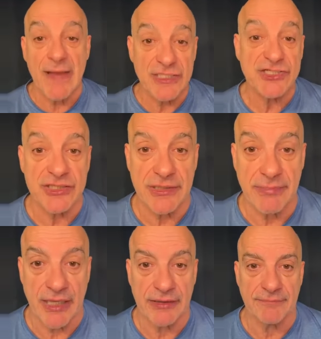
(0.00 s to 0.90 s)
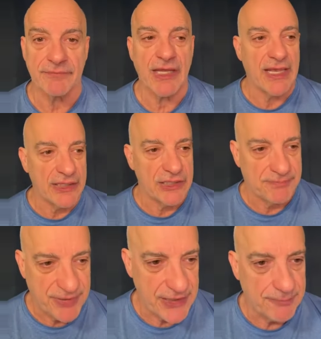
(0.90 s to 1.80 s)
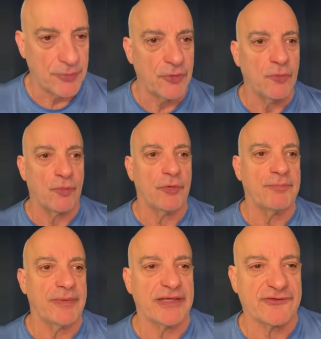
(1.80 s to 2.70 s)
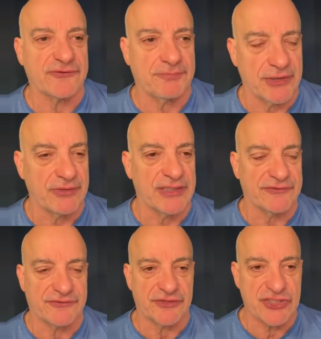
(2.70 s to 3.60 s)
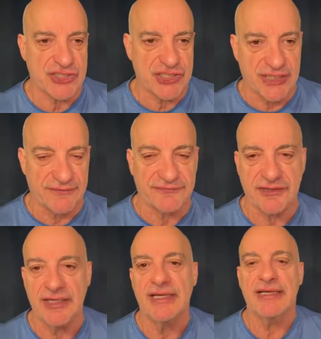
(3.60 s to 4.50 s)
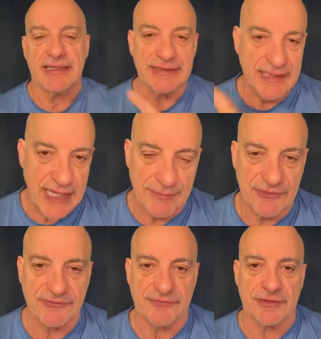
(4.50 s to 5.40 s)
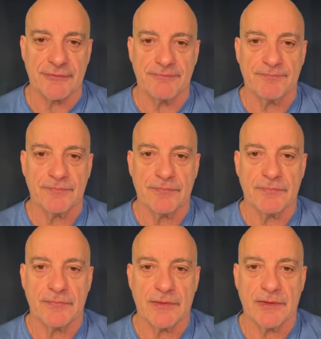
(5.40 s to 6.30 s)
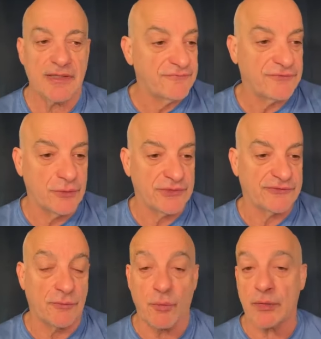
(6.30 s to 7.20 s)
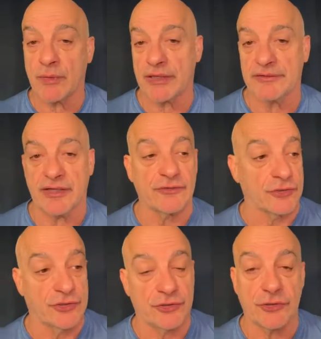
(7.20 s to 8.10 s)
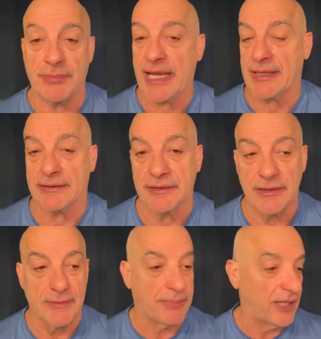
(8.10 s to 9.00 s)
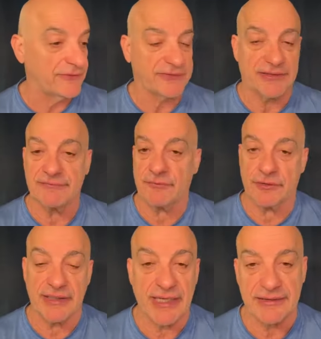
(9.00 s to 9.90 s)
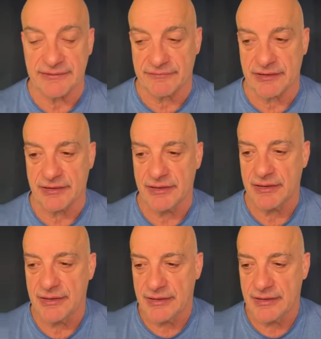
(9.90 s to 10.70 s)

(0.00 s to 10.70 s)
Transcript: mentioned about it. People will experience the shift in the atmosphere, influence them one way or the other, good or bad, positive or negatively.